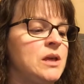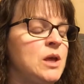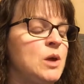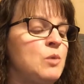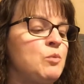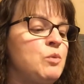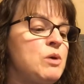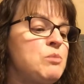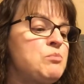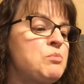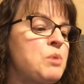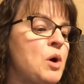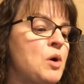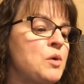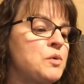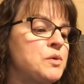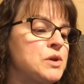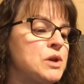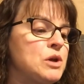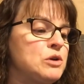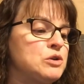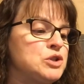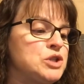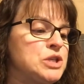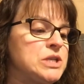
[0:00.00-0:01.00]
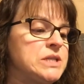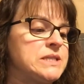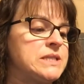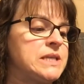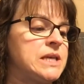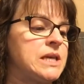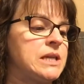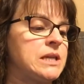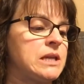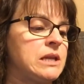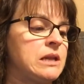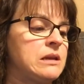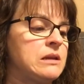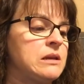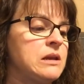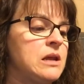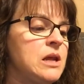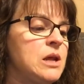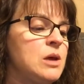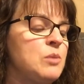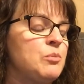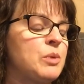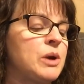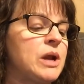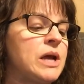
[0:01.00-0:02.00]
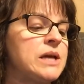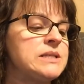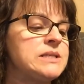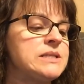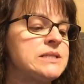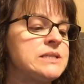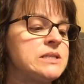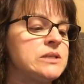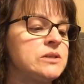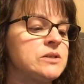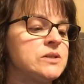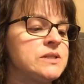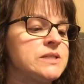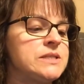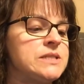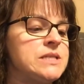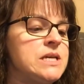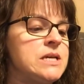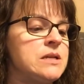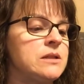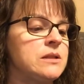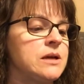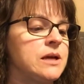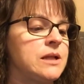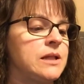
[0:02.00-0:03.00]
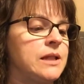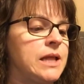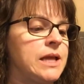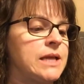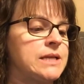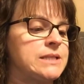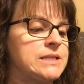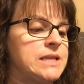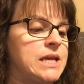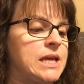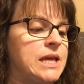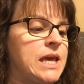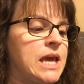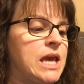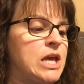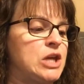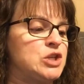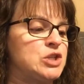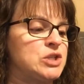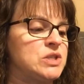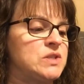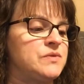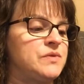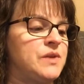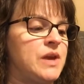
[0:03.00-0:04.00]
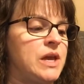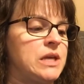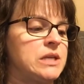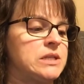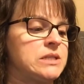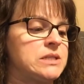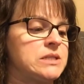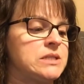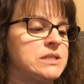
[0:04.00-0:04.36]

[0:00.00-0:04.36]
We both know she's kidding, but I still steal a glance at Gage's face